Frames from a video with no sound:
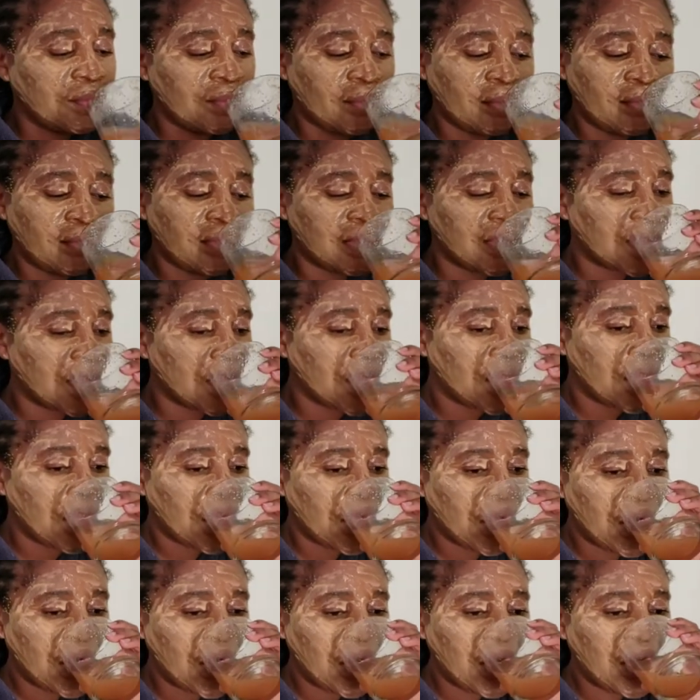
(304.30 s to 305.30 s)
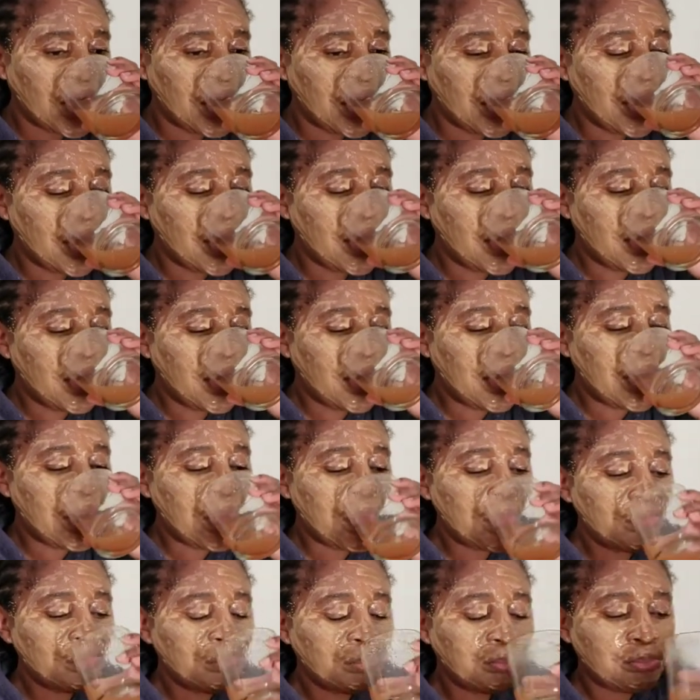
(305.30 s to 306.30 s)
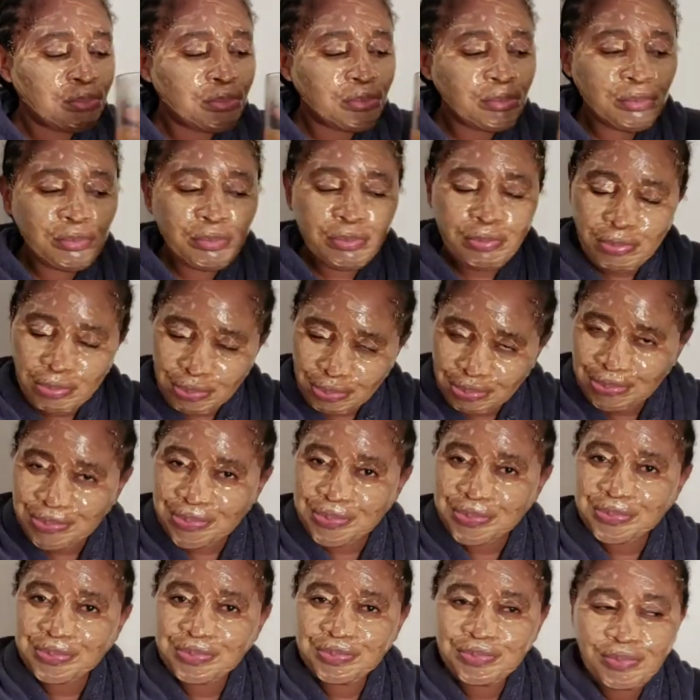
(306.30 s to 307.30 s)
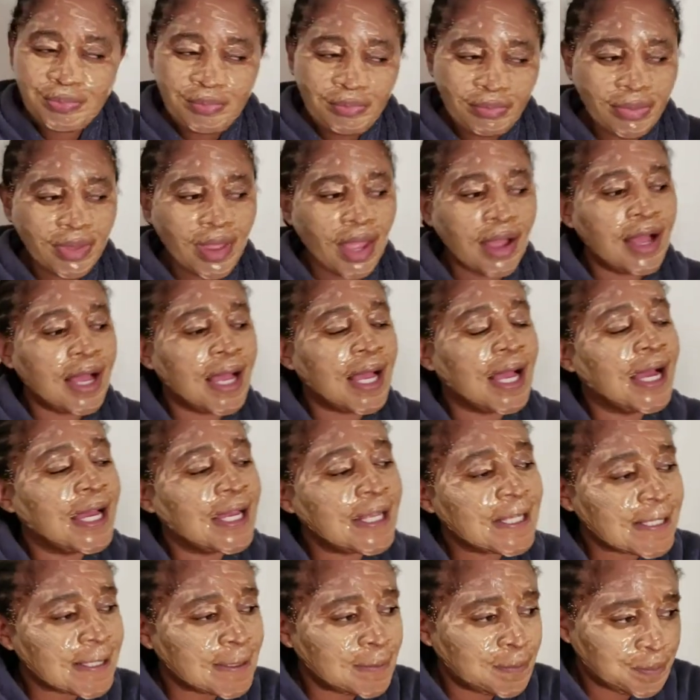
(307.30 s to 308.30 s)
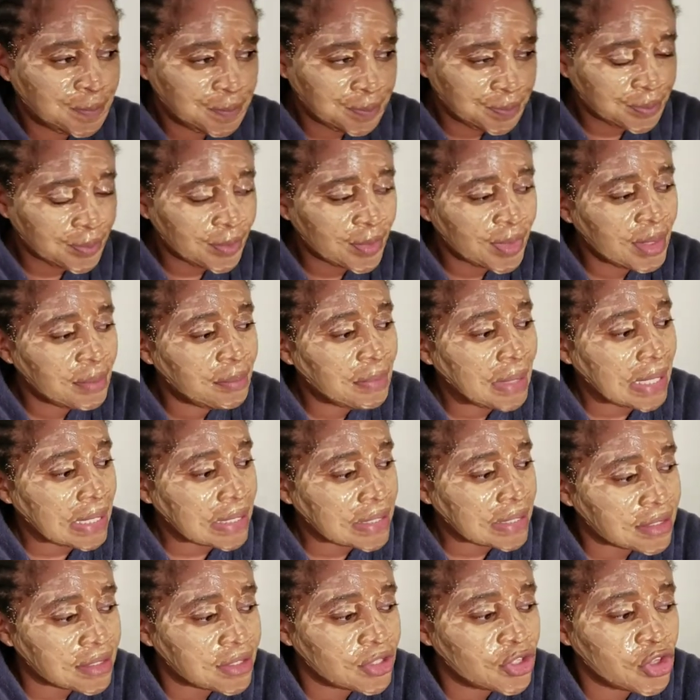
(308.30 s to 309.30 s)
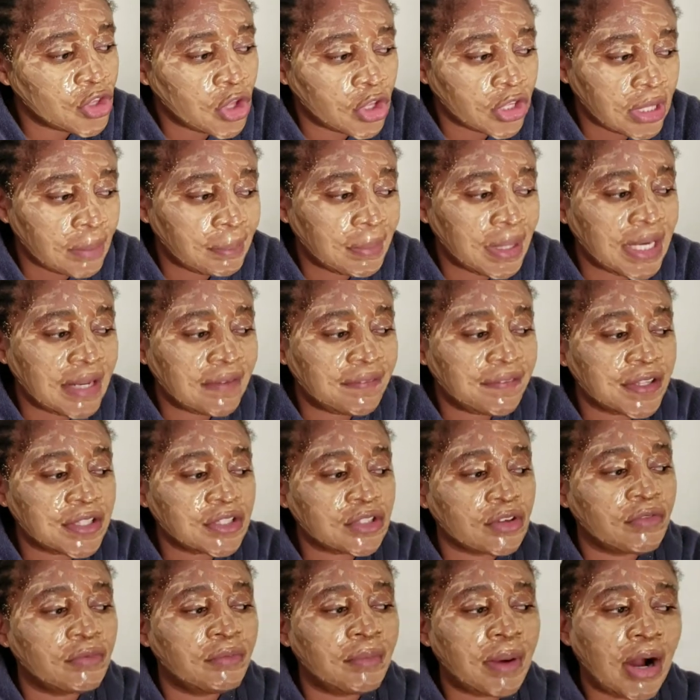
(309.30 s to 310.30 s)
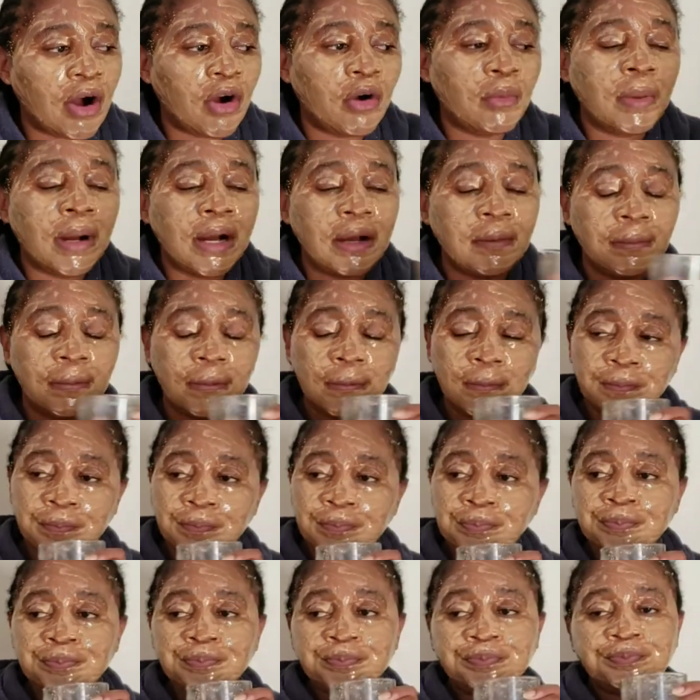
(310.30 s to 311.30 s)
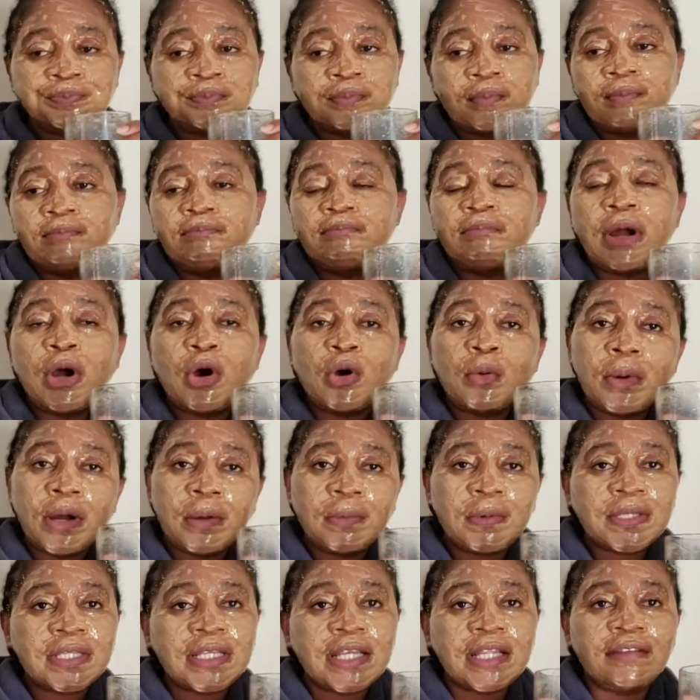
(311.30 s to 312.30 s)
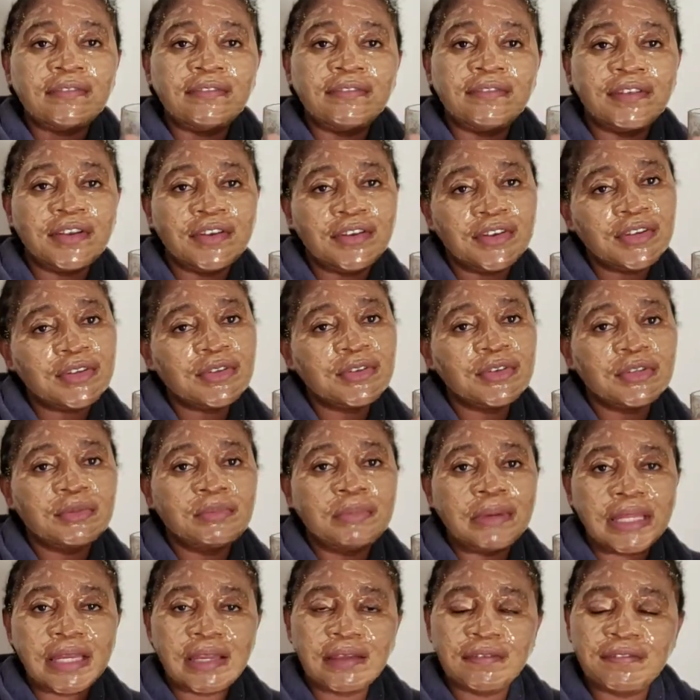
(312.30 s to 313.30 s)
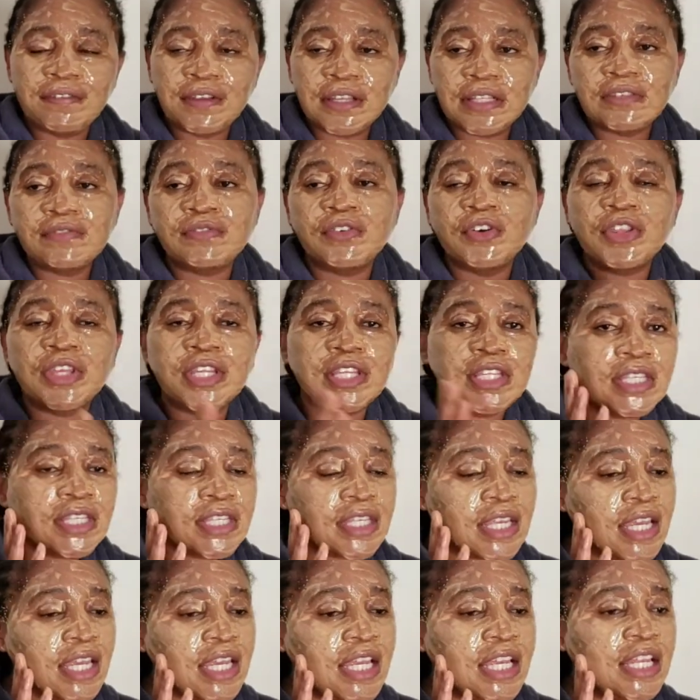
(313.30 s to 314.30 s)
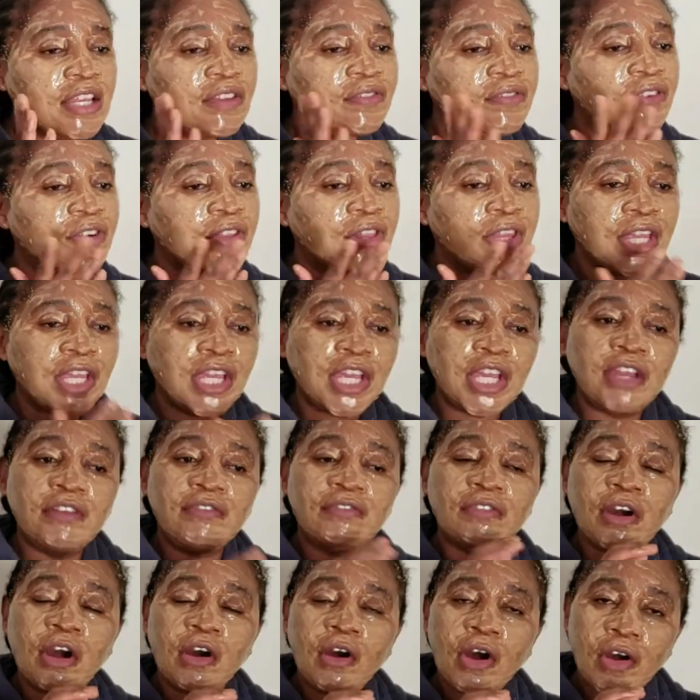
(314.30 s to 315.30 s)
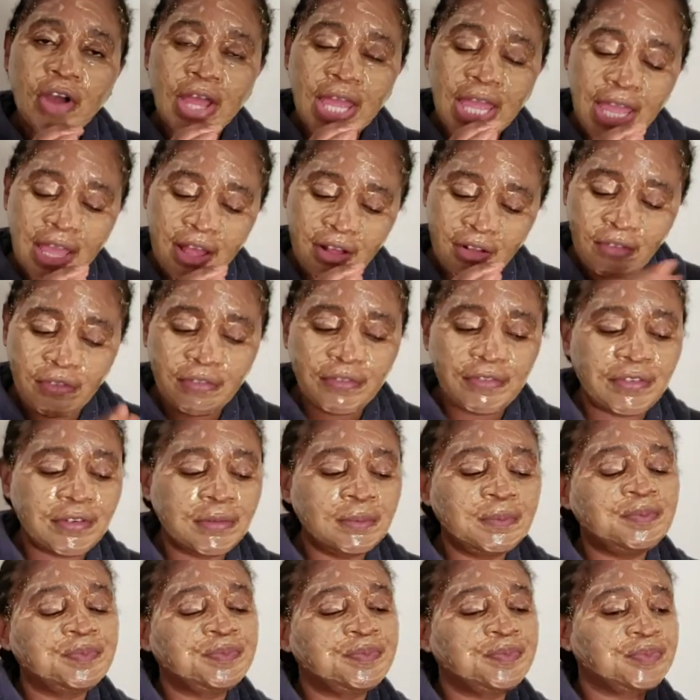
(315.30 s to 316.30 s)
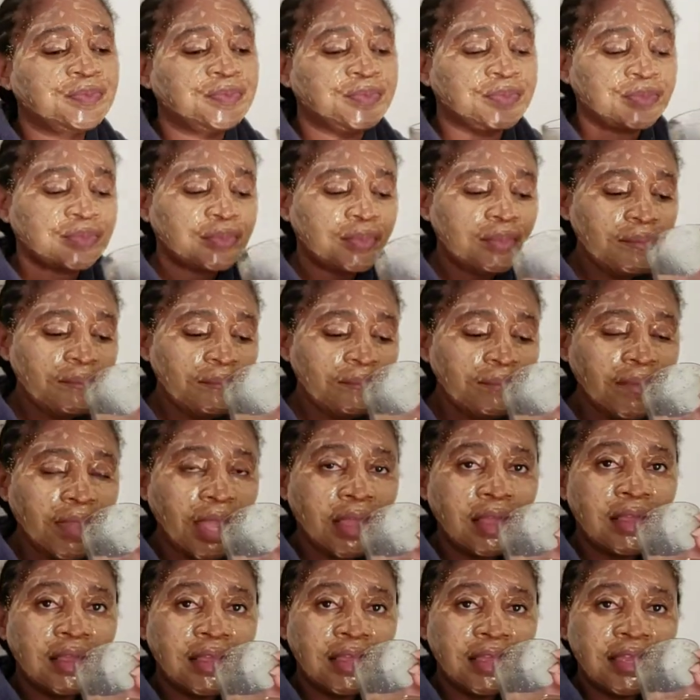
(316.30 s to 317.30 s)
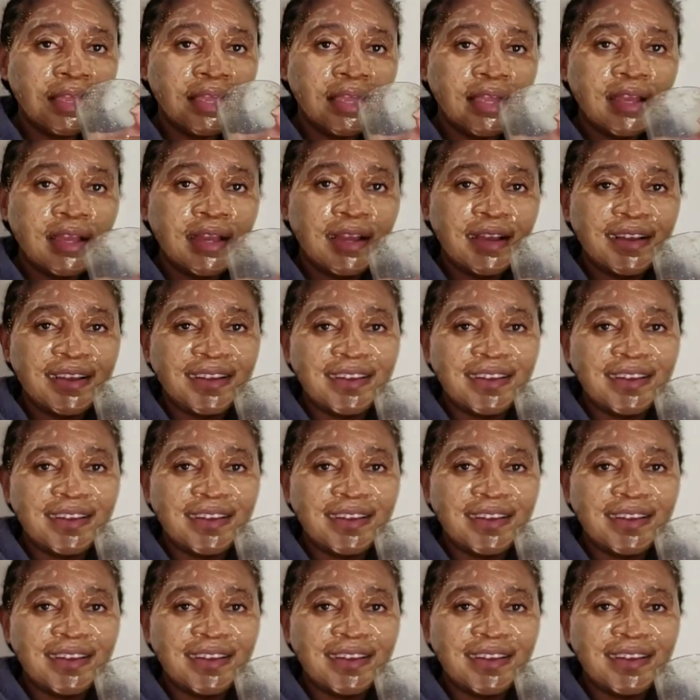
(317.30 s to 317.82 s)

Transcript: of protein, vitamin C, antioxidants, potassium, magnesium, iron, zinc, calcium, and B vitamins. So this juice or this whatever, it tastes so nice.